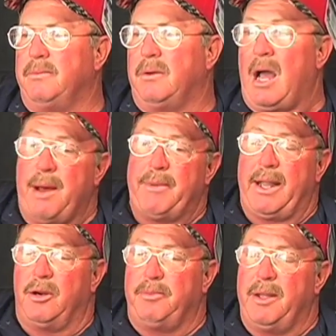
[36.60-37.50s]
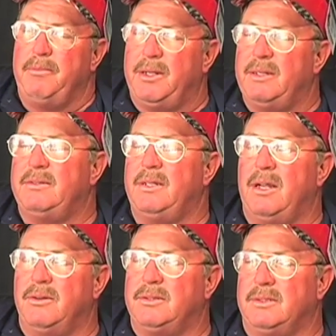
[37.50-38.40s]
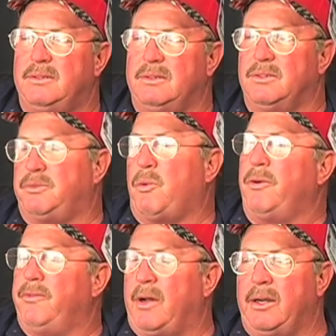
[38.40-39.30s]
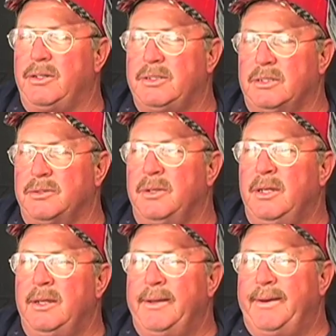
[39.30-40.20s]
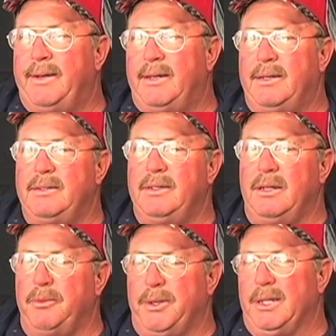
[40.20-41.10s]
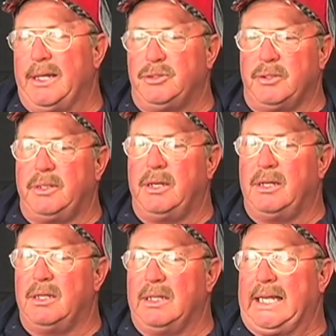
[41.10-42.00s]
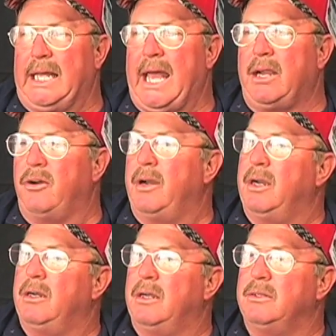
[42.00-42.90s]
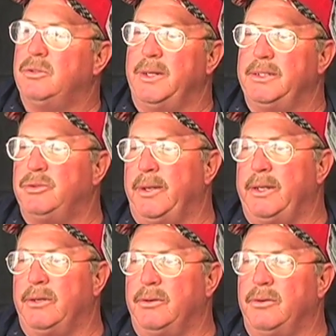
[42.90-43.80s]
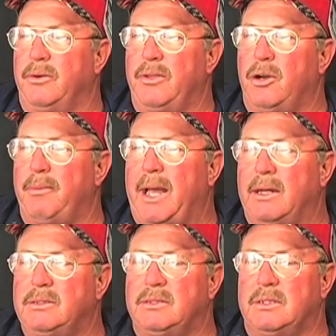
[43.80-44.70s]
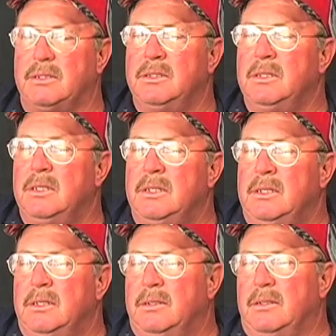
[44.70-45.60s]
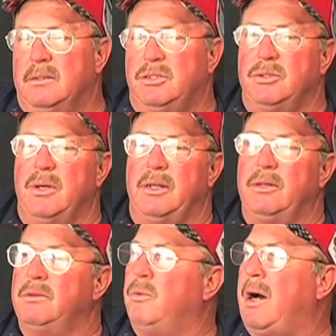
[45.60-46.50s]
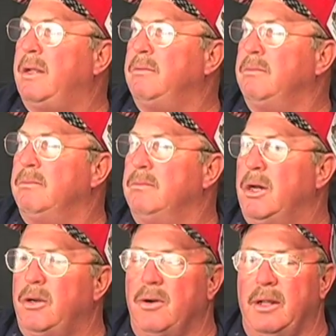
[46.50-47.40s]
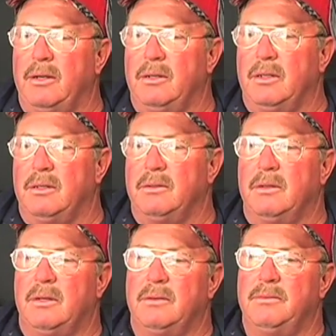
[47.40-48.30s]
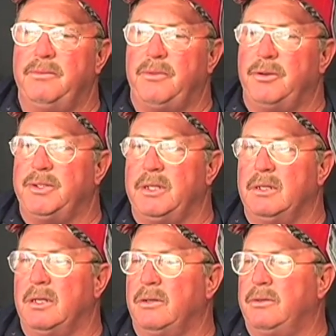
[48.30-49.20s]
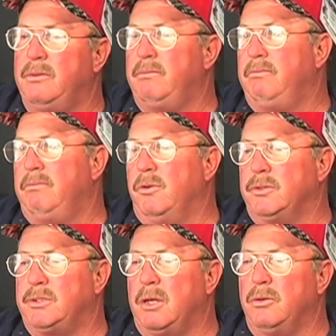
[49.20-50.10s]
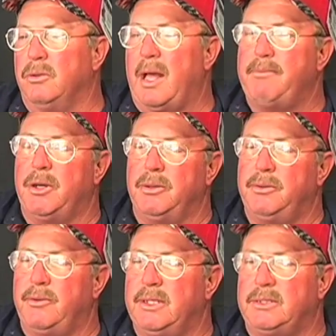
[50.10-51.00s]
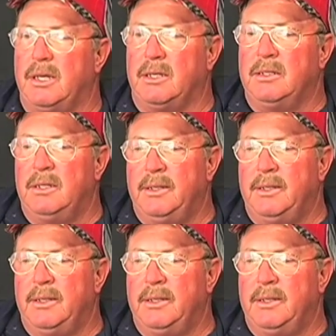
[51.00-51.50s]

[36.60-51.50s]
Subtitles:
combat airplane, but it's a sport flyer too. You put electric like a Hacker 2020 or thereabouts, 200-watt motor on it and a 1300 or so LiPo 3-cell.